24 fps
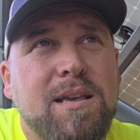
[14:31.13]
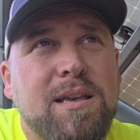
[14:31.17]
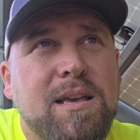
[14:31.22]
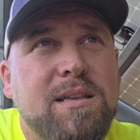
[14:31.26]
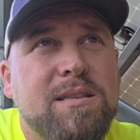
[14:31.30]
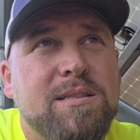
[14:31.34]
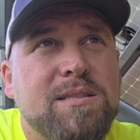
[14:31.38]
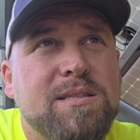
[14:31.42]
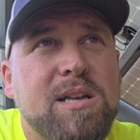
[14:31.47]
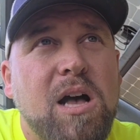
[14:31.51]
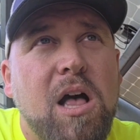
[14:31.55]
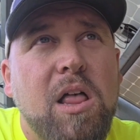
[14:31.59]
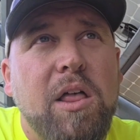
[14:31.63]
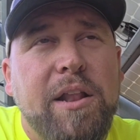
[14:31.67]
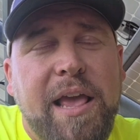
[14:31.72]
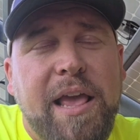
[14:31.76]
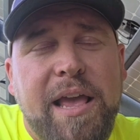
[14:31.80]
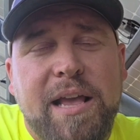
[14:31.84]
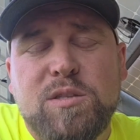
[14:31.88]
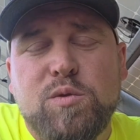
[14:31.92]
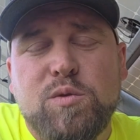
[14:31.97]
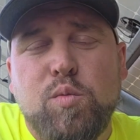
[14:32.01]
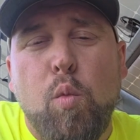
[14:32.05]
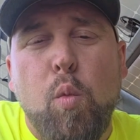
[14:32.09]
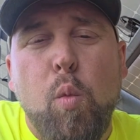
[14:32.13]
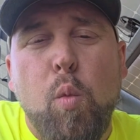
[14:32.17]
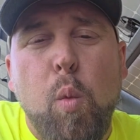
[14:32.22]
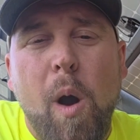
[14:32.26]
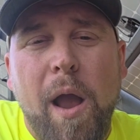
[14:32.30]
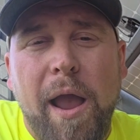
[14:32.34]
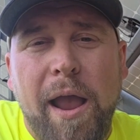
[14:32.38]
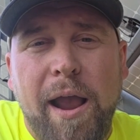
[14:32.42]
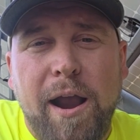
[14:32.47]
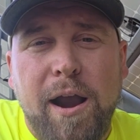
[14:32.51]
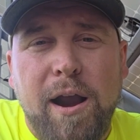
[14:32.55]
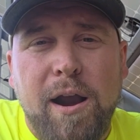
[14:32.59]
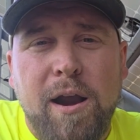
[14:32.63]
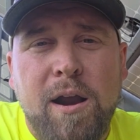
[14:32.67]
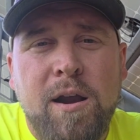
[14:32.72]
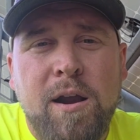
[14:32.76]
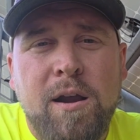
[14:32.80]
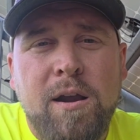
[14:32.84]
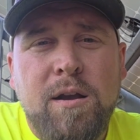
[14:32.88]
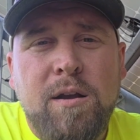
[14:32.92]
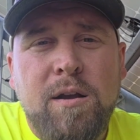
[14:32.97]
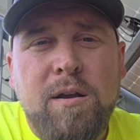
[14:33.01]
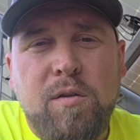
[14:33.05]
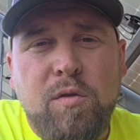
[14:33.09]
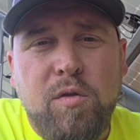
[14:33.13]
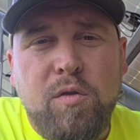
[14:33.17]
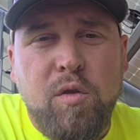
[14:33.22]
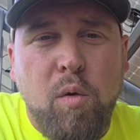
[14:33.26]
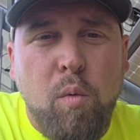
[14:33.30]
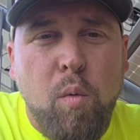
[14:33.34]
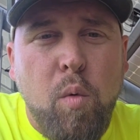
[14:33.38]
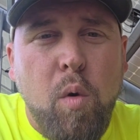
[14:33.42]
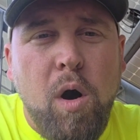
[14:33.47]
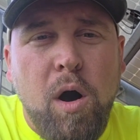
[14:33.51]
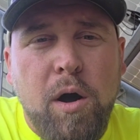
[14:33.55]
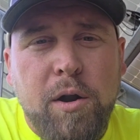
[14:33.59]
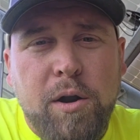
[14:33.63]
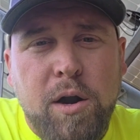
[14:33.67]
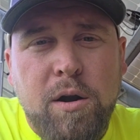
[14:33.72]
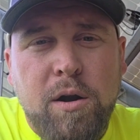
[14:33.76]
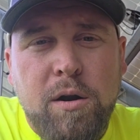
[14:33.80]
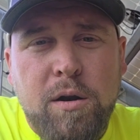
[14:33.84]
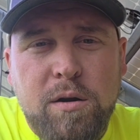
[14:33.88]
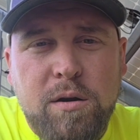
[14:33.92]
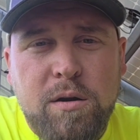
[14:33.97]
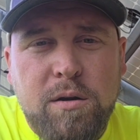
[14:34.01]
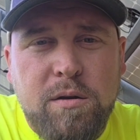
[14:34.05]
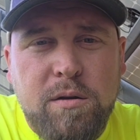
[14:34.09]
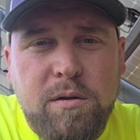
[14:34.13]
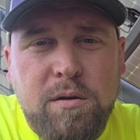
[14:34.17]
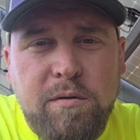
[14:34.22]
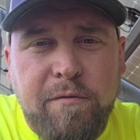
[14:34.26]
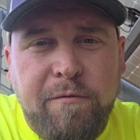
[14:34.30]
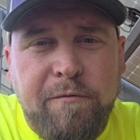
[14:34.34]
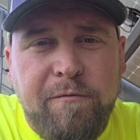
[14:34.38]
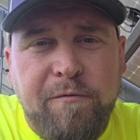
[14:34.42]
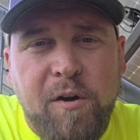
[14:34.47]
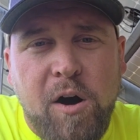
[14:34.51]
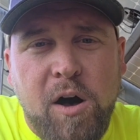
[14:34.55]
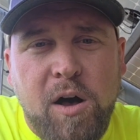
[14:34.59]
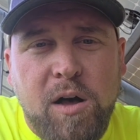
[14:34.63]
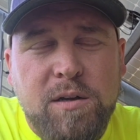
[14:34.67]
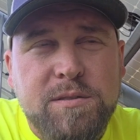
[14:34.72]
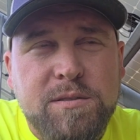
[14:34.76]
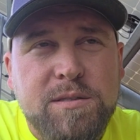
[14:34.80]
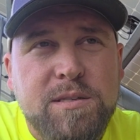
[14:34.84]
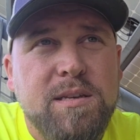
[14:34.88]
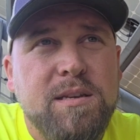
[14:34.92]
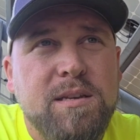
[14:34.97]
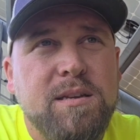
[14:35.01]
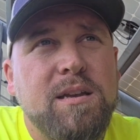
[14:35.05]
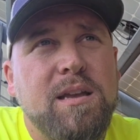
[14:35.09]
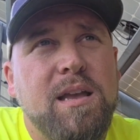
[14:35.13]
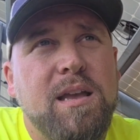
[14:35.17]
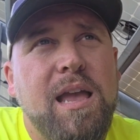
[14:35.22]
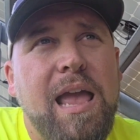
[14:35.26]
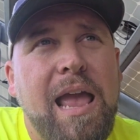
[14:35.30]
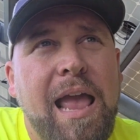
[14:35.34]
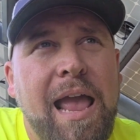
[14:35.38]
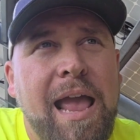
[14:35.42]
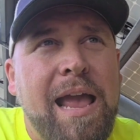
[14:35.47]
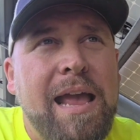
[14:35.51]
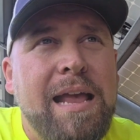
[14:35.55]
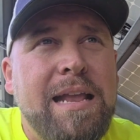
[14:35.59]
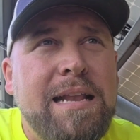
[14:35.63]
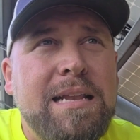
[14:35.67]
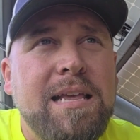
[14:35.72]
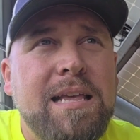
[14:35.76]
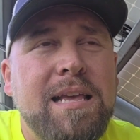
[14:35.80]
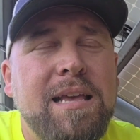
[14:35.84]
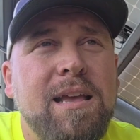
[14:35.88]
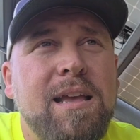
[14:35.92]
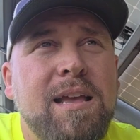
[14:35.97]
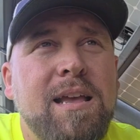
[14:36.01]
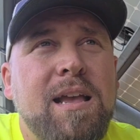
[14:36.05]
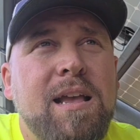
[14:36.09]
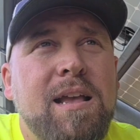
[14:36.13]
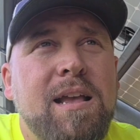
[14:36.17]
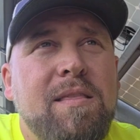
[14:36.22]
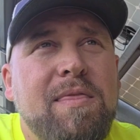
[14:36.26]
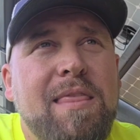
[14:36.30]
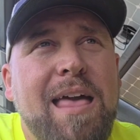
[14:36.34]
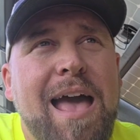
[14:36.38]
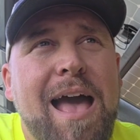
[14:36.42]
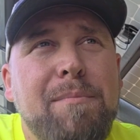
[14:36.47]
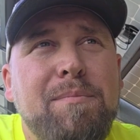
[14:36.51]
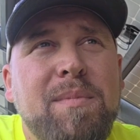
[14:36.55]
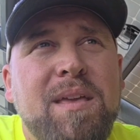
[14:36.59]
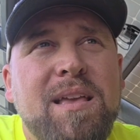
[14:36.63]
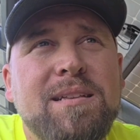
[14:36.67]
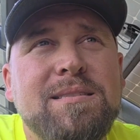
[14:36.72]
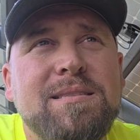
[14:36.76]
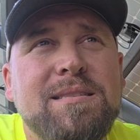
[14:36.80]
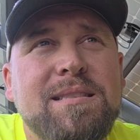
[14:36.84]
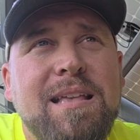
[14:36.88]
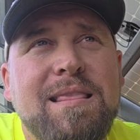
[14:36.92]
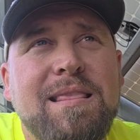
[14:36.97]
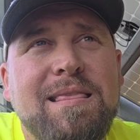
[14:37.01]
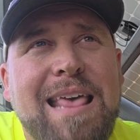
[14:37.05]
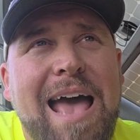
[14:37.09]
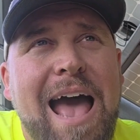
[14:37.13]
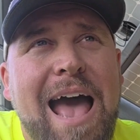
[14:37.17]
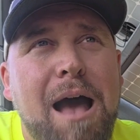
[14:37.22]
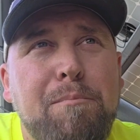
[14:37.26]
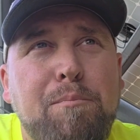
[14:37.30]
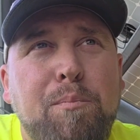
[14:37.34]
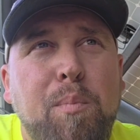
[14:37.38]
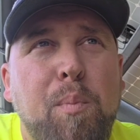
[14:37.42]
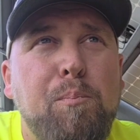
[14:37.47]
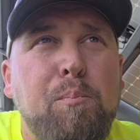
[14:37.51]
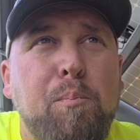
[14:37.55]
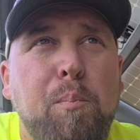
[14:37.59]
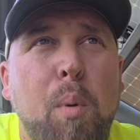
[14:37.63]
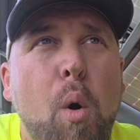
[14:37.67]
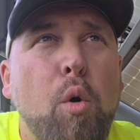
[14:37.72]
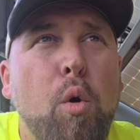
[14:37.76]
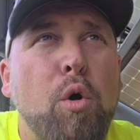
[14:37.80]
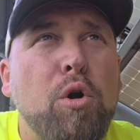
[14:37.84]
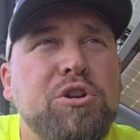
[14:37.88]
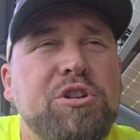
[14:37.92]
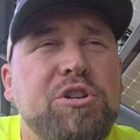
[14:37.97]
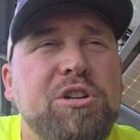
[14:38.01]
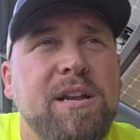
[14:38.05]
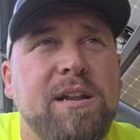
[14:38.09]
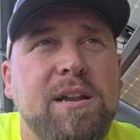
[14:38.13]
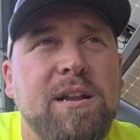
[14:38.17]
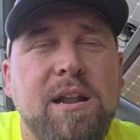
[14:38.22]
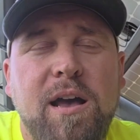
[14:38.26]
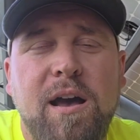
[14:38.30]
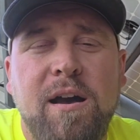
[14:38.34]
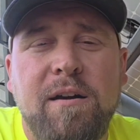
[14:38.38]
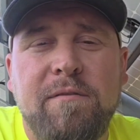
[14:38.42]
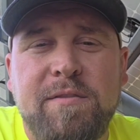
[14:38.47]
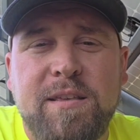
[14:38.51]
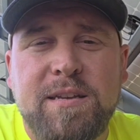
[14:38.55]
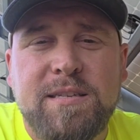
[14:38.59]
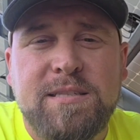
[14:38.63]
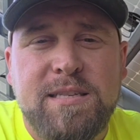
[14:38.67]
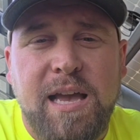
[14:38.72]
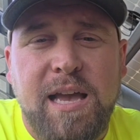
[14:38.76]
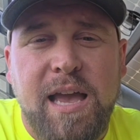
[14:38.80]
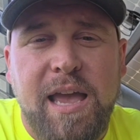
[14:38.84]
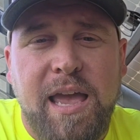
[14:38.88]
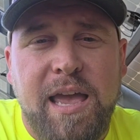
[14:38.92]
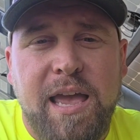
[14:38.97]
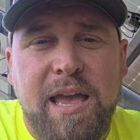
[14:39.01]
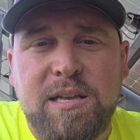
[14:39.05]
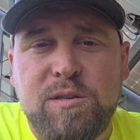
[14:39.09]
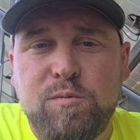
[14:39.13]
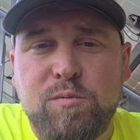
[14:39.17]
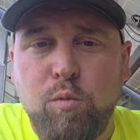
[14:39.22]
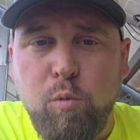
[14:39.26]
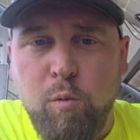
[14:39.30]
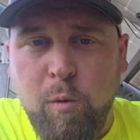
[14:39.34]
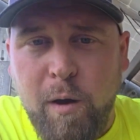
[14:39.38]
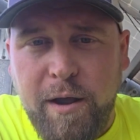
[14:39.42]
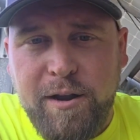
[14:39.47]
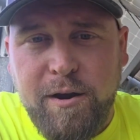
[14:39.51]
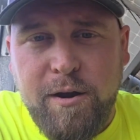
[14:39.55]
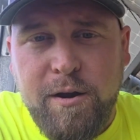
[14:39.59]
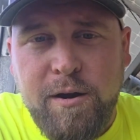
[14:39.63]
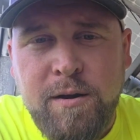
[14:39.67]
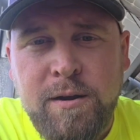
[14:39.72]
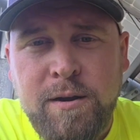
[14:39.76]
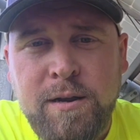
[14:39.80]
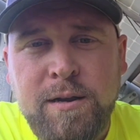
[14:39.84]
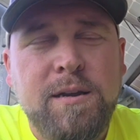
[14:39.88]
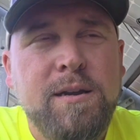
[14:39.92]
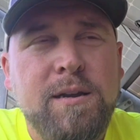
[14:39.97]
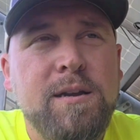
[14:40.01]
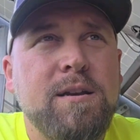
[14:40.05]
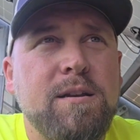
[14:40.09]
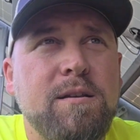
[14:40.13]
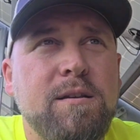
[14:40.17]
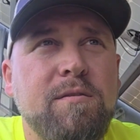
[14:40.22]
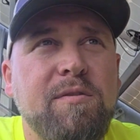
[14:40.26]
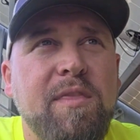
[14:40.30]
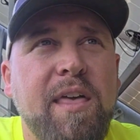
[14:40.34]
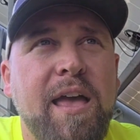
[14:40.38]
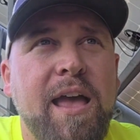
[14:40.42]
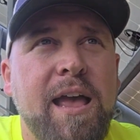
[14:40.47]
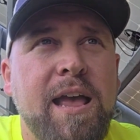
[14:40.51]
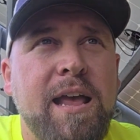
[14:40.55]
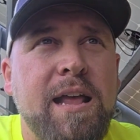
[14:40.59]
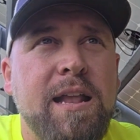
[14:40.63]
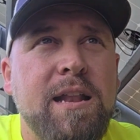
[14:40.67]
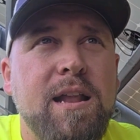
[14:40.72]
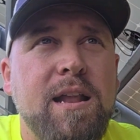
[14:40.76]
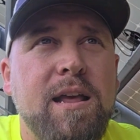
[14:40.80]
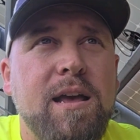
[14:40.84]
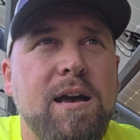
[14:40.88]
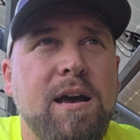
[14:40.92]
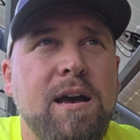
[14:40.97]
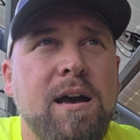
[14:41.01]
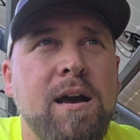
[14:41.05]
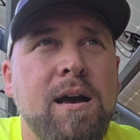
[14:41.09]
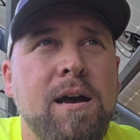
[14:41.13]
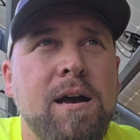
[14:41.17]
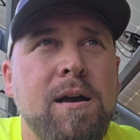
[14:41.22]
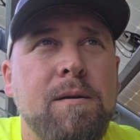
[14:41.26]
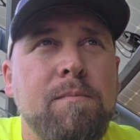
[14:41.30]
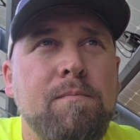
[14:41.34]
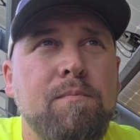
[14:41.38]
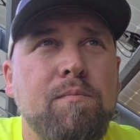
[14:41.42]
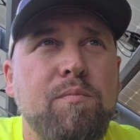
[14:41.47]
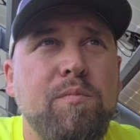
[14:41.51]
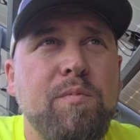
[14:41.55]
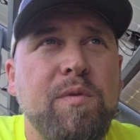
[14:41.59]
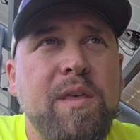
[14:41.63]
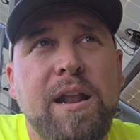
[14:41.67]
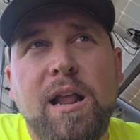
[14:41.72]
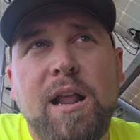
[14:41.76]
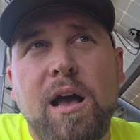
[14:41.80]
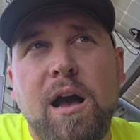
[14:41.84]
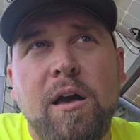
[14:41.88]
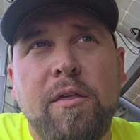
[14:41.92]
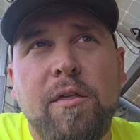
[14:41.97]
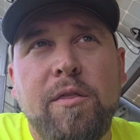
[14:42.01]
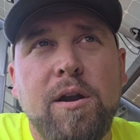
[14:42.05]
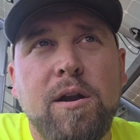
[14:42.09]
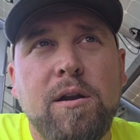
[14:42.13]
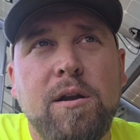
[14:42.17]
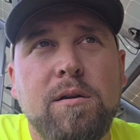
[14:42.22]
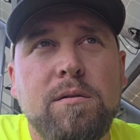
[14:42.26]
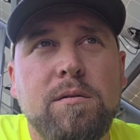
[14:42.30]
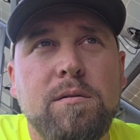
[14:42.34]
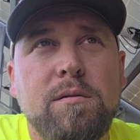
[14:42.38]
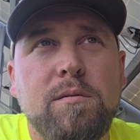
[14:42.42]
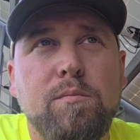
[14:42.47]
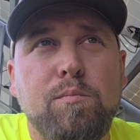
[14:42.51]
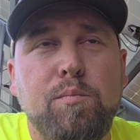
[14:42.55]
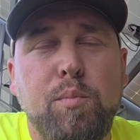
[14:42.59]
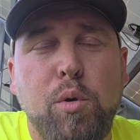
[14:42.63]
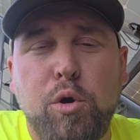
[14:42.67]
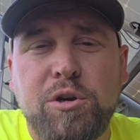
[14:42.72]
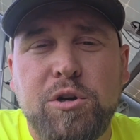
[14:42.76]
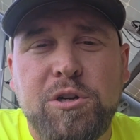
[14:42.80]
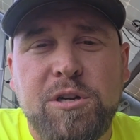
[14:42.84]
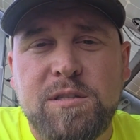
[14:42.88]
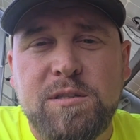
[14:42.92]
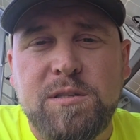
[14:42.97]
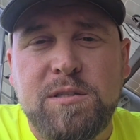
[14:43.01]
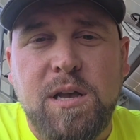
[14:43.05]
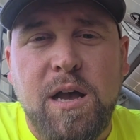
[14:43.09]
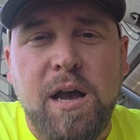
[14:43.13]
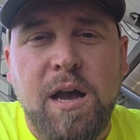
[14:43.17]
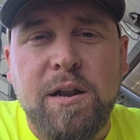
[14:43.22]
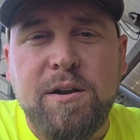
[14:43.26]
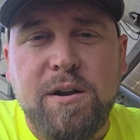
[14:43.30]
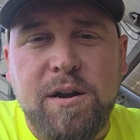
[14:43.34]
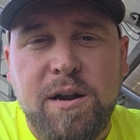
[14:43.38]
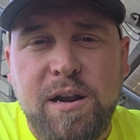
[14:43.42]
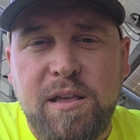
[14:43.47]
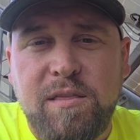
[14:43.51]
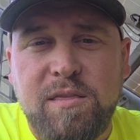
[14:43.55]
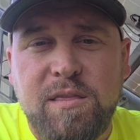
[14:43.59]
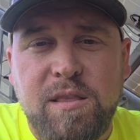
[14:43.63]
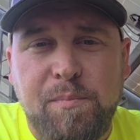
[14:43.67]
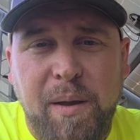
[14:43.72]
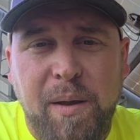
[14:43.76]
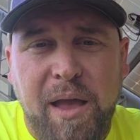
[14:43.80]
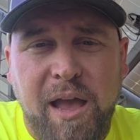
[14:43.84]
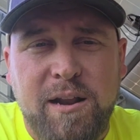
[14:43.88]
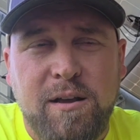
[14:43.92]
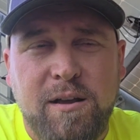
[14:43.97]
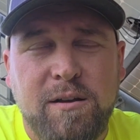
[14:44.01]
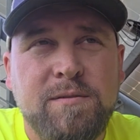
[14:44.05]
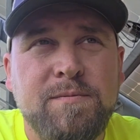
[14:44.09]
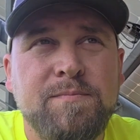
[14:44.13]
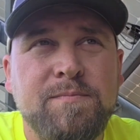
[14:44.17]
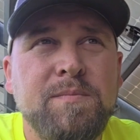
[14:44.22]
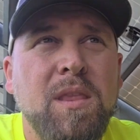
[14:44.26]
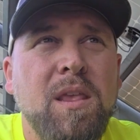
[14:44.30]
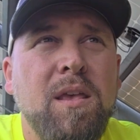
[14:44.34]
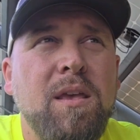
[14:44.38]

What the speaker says: consolidates where the water falls, and that means that portion of the site is wetter than other portions underneath the panel,